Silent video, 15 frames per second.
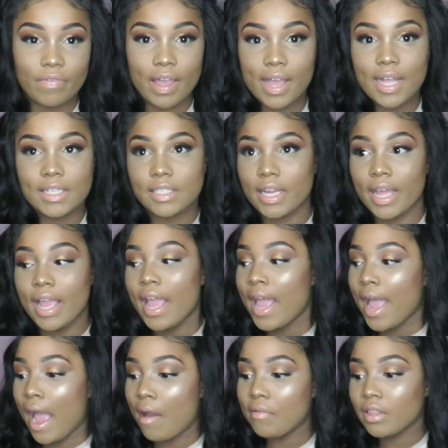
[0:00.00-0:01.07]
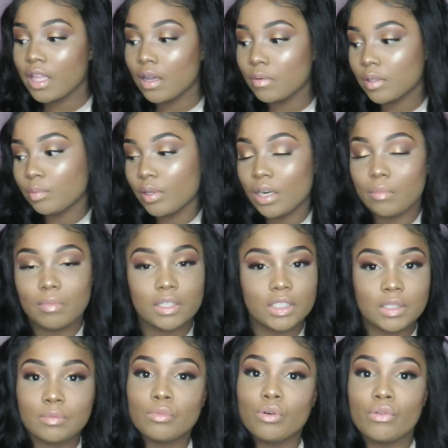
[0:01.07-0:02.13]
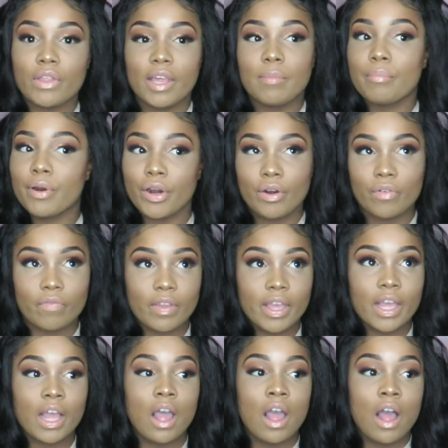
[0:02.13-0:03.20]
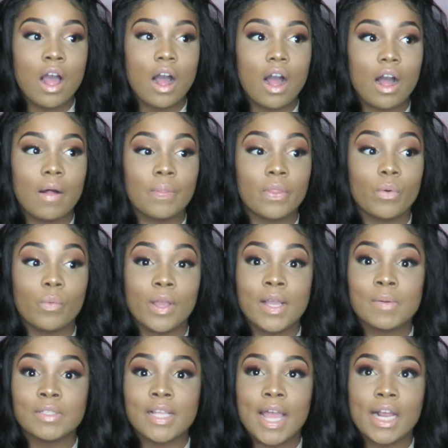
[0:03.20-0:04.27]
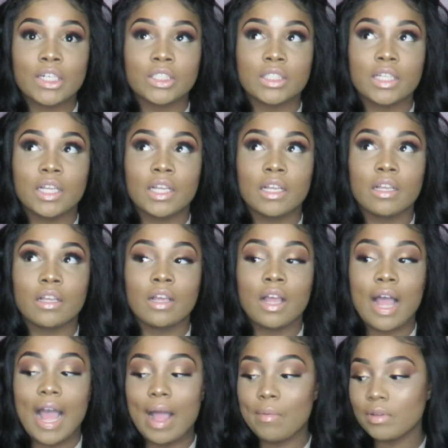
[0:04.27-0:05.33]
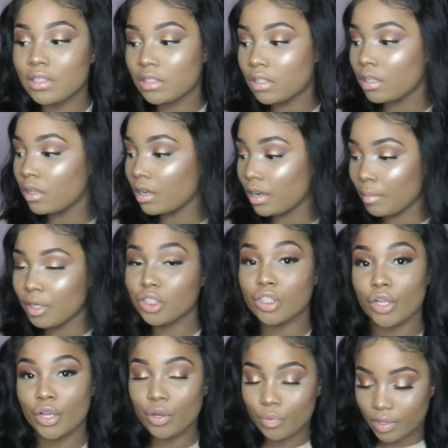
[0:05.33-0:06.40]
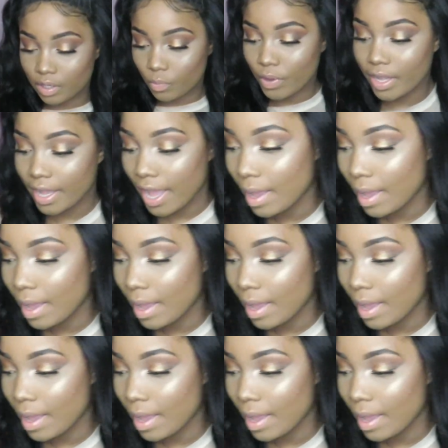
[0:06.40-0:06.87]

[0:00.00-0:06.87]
fast. Like everything was pretty much smooth and perfect. The wig was actually, let me show you what the wig